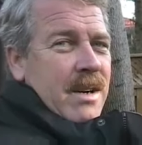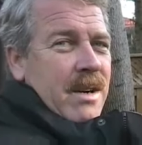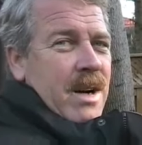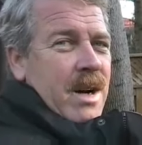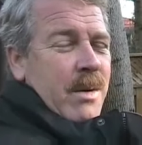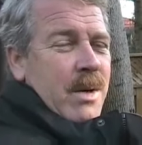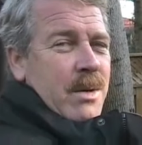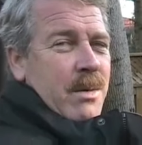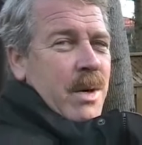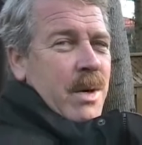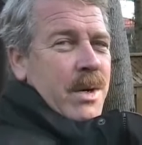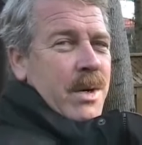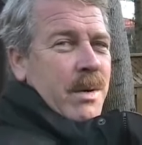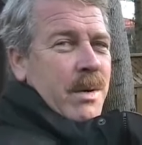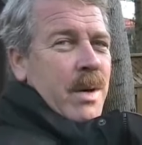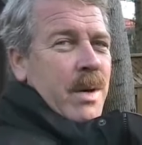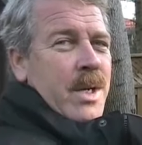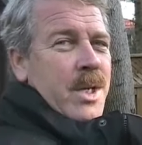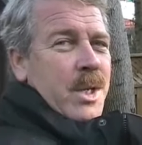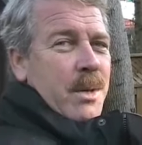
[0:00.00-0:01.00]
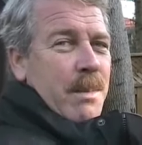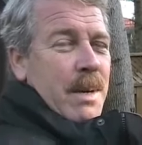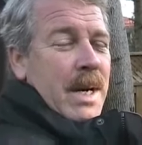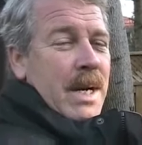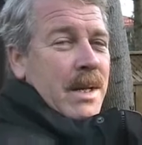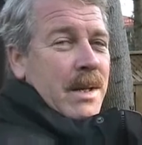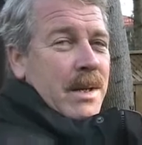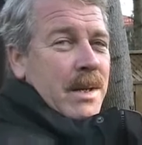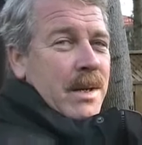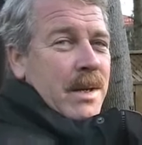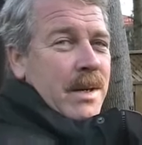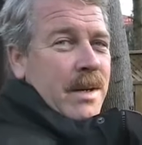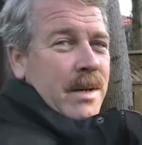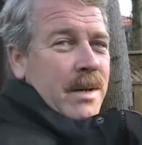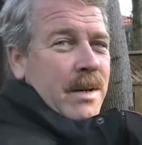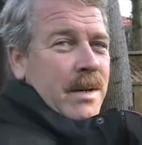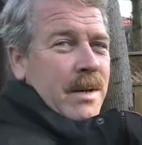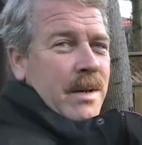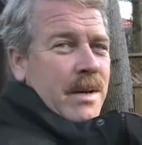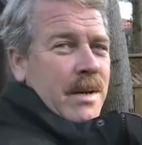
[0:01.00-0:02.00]
always wondering what you might
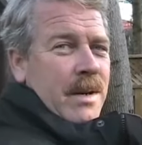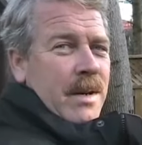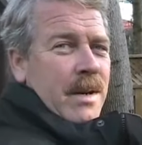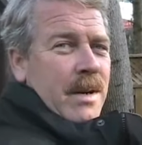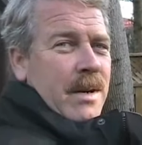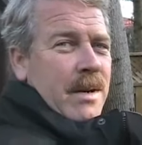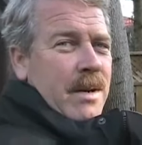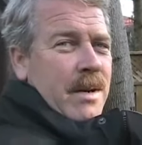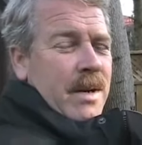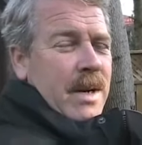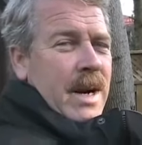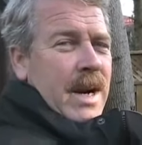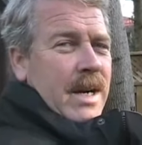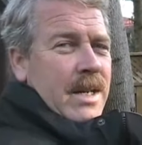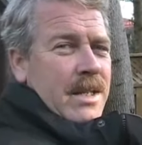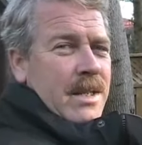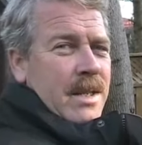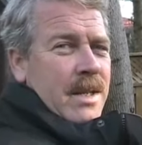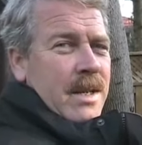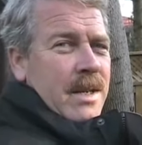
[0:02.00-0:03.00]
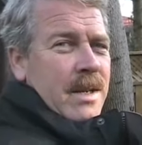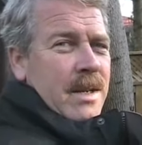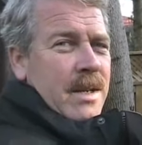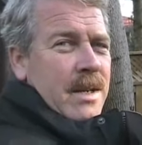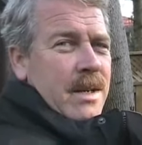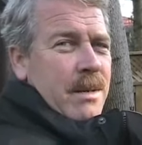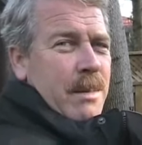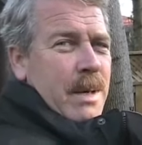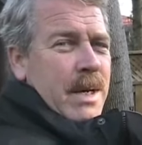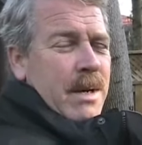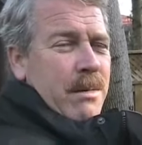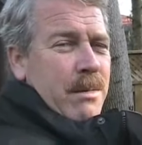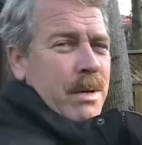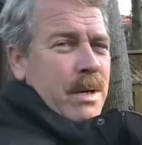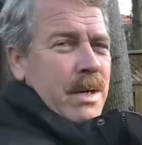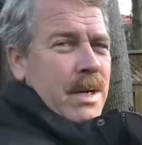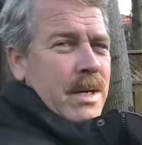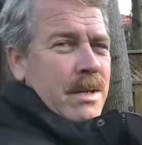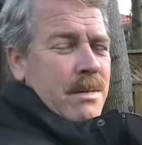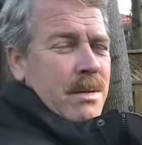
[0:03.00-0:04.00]
learn, or actually you might
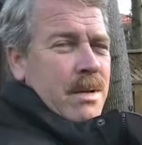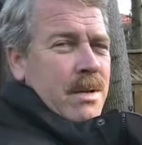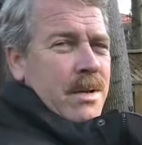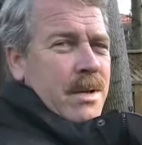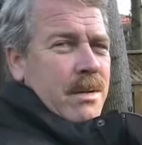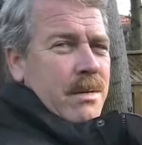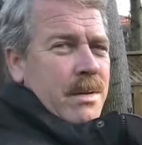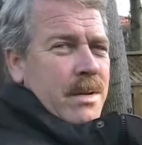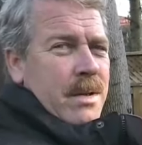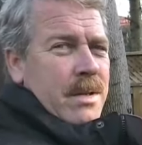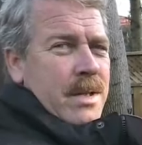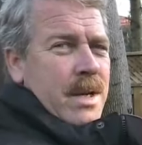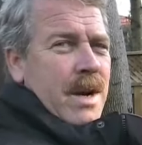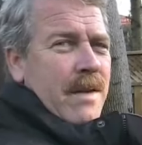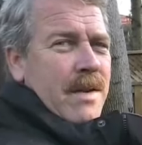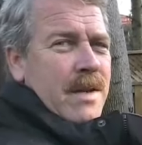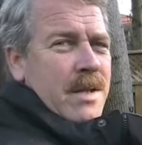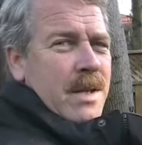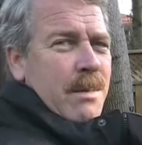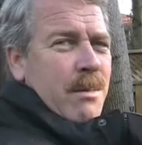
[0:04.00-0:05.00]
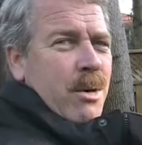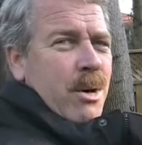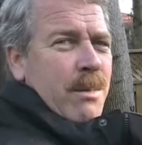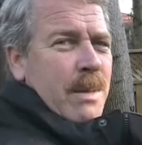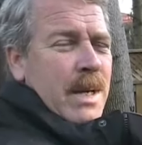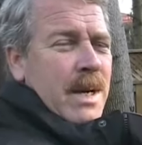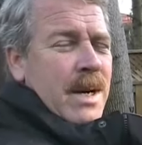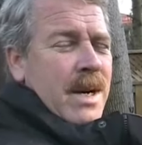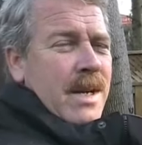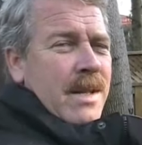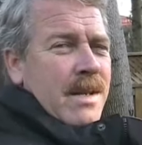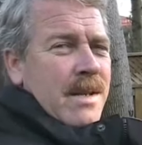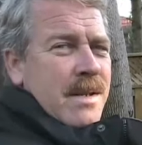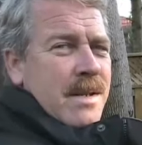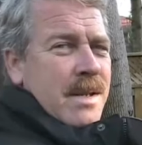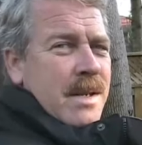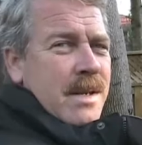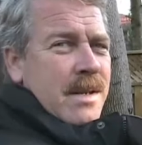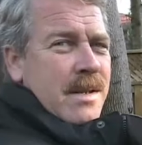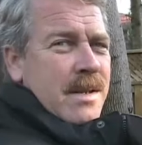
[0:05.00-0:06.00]
realize, well, there's obviously more behind the
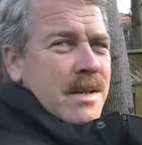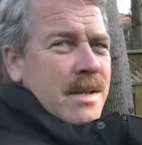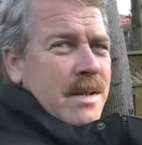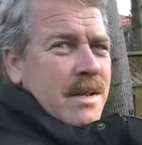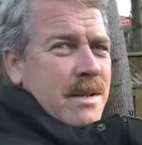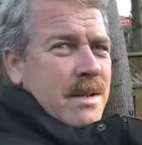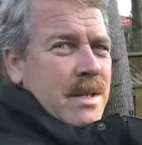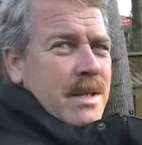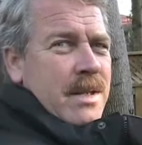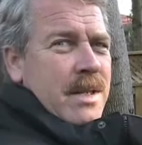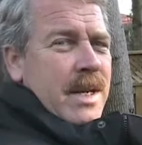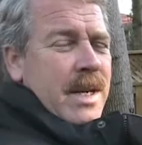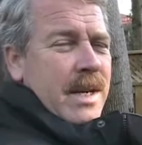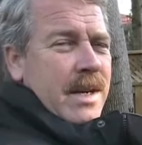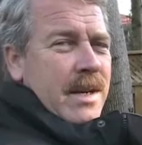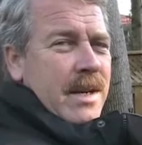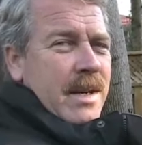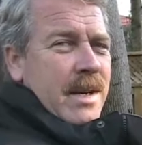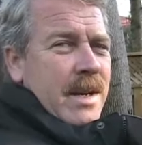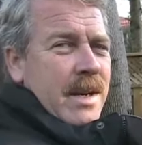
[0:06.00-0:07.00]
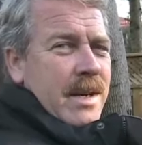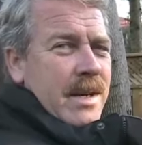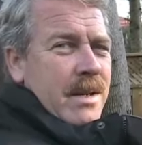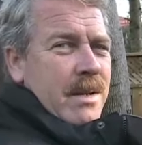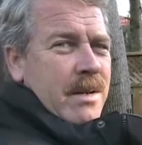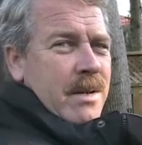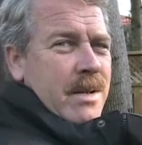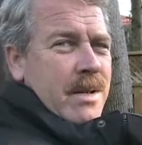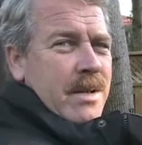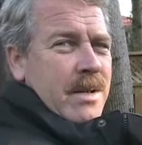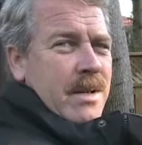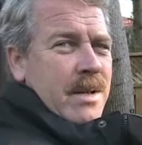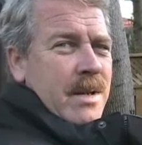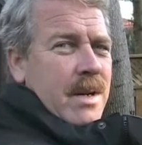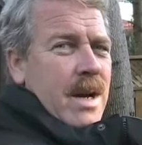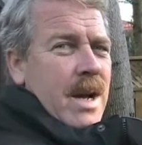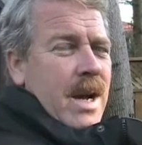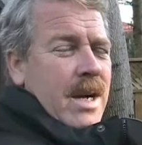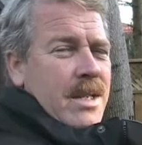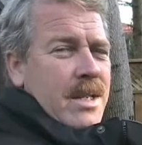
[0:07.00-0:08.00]
scenes than it looks like. There's
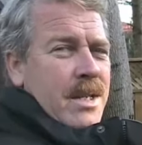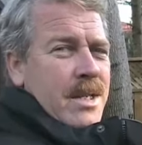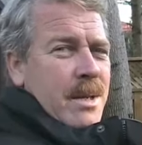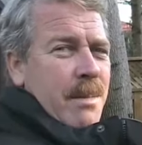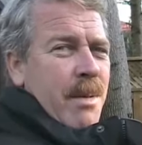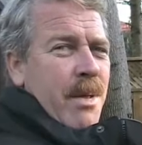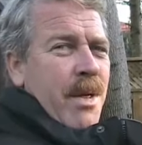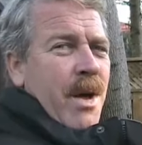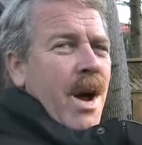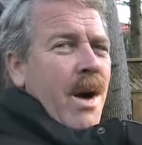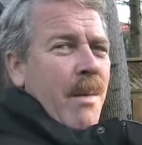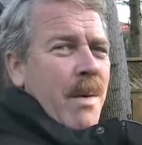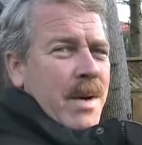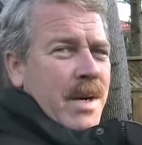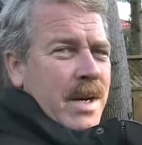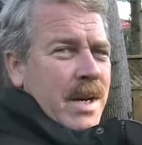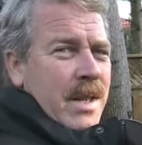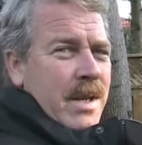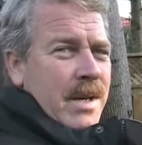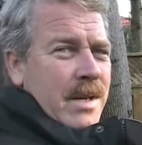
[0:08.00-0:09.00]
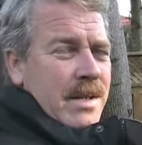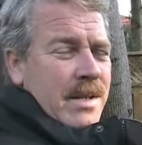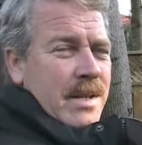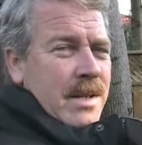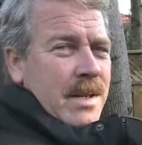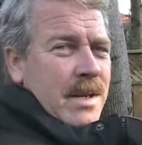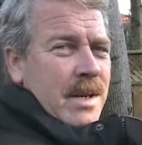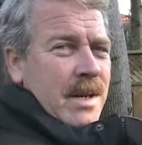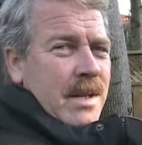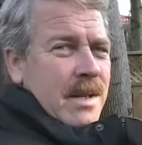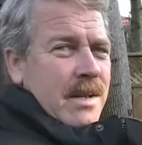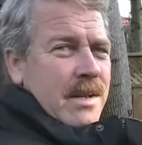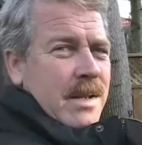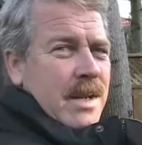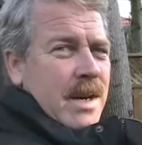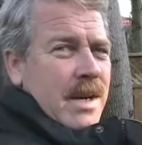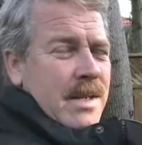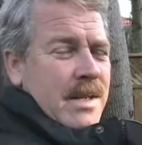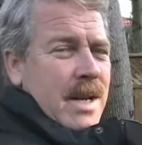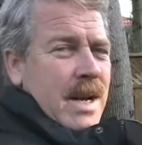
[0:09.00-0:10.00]
actually some thought went into this. This
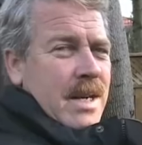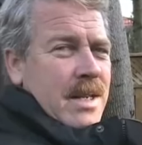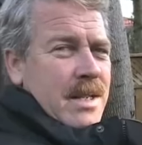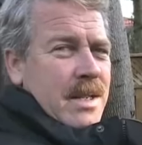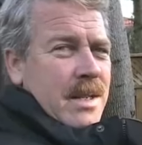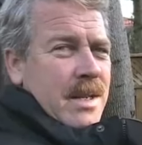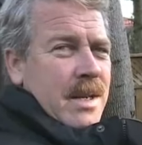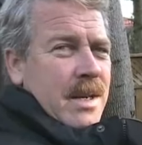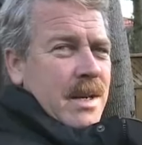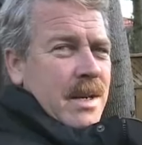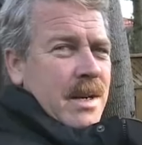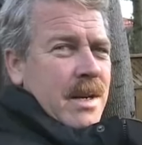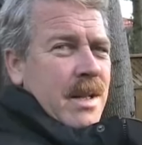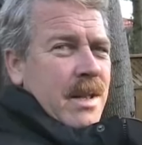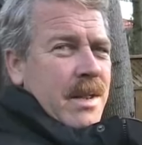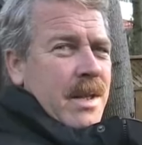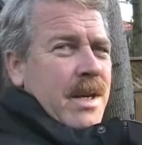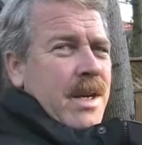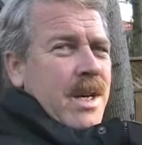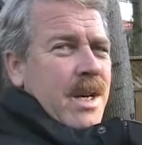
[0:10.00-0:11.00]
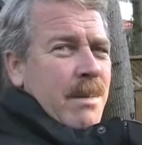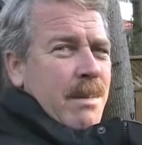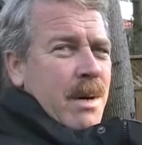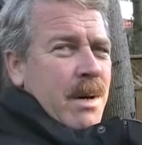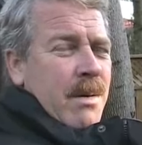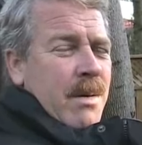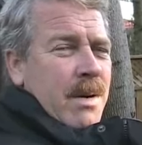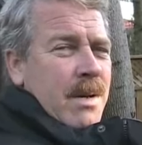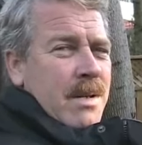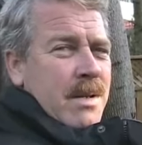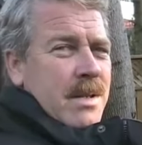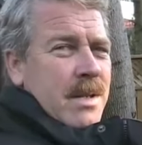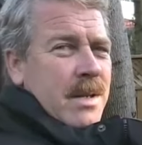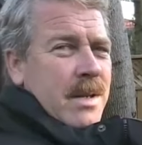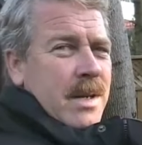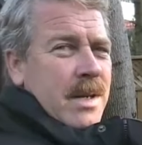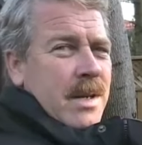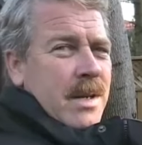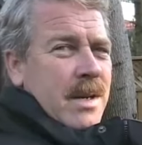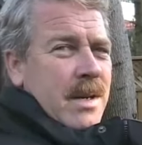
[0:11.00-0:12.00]
guy's actually thinking about what he's
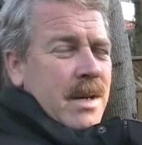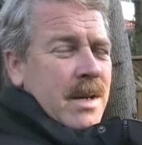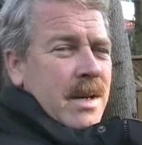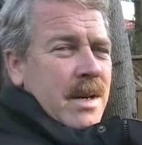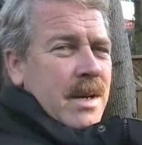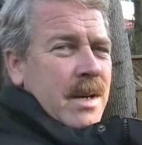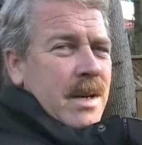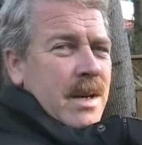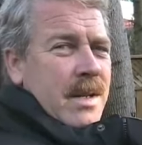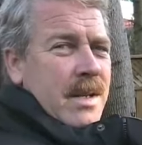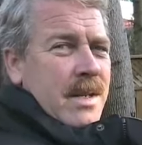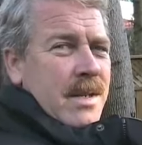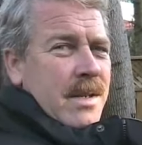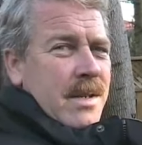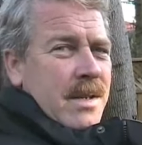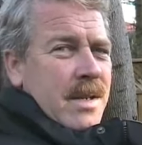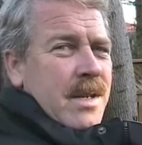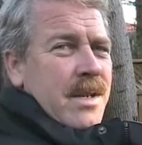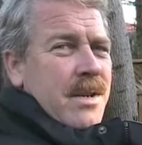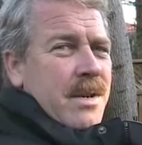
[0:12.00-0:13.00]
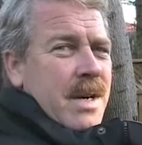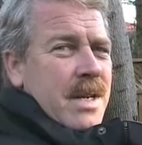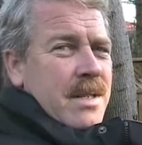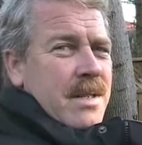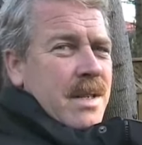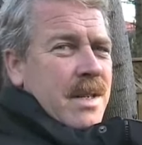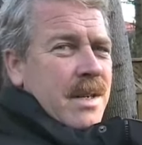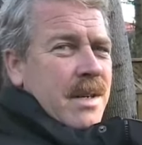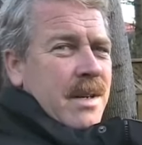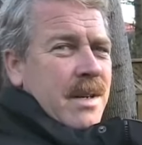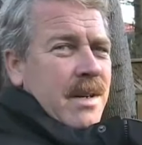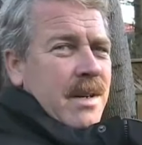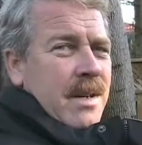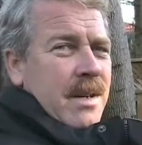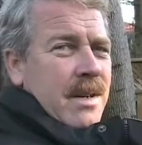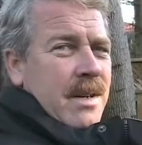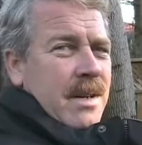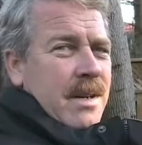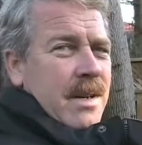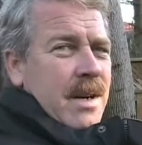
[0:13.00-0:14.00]
doing, and this is interesting.
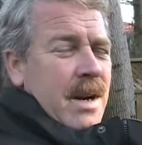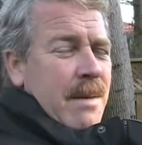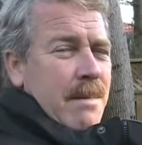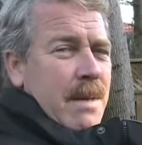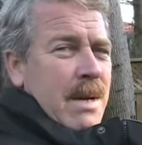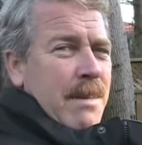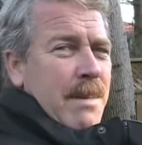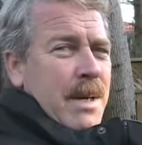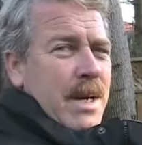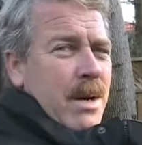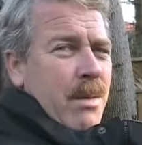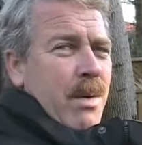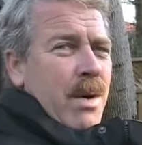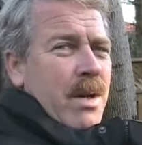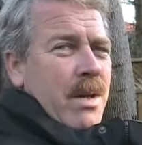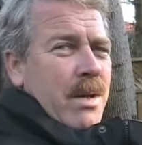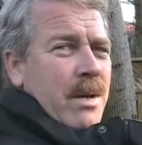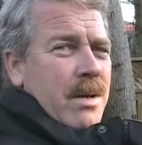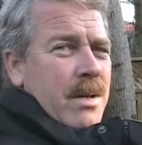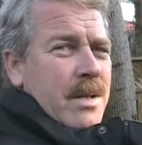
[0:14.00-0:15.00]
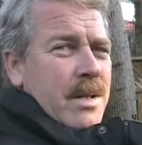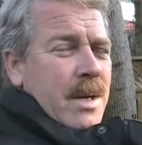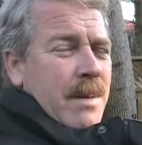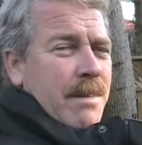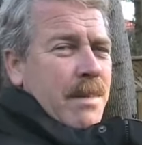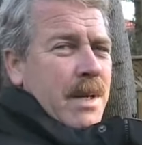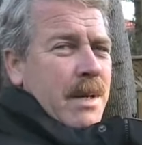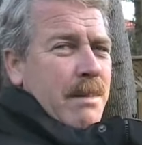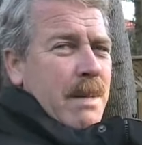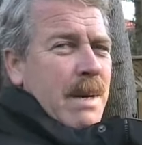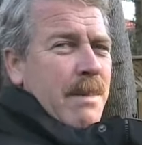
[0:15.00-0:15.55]
Maybe I will learn something.